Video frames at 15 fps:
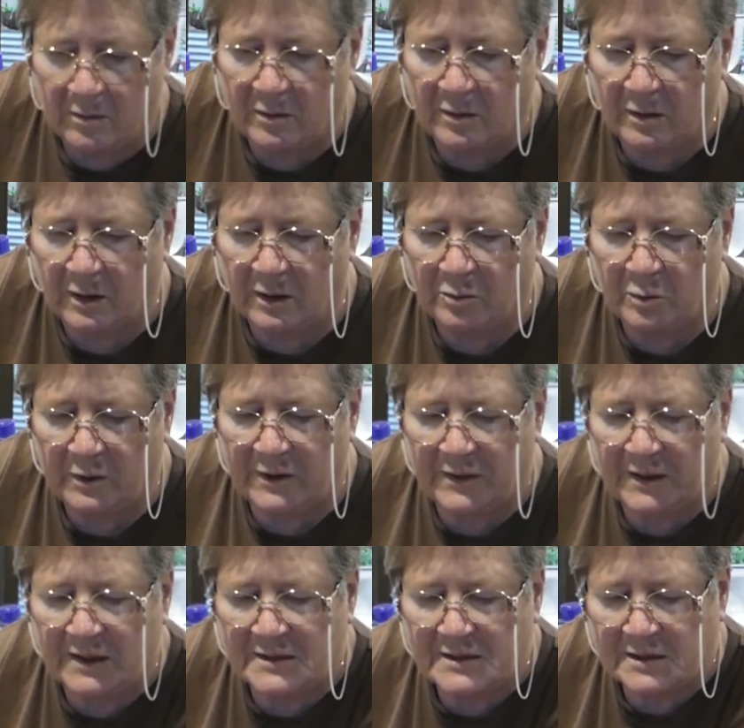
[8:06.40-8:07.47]
Right, with
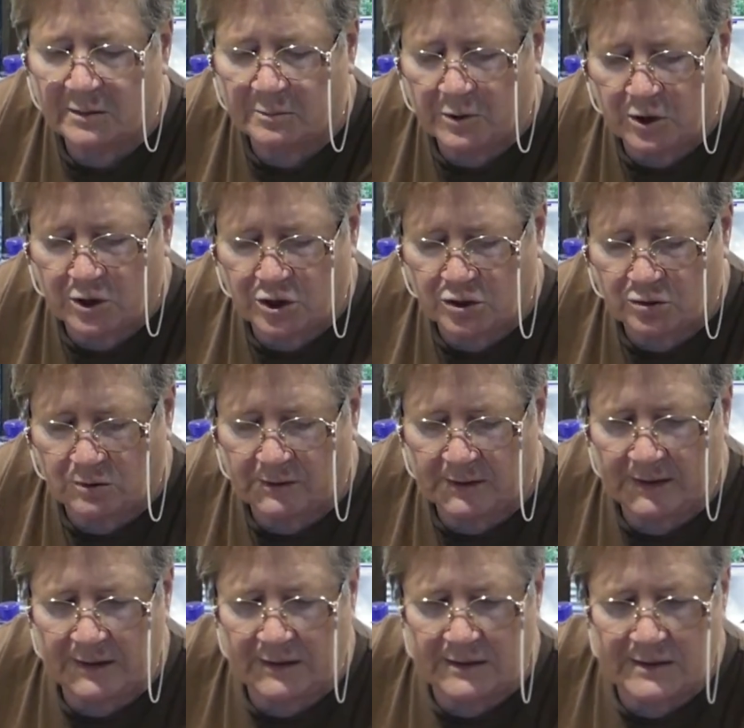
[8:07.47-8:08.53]
these commercial
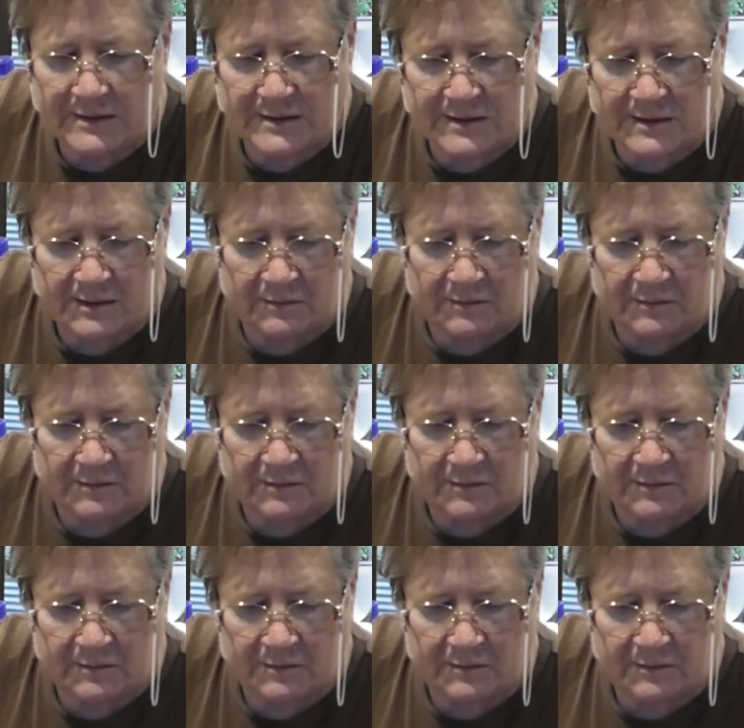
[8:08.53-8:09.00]
lids,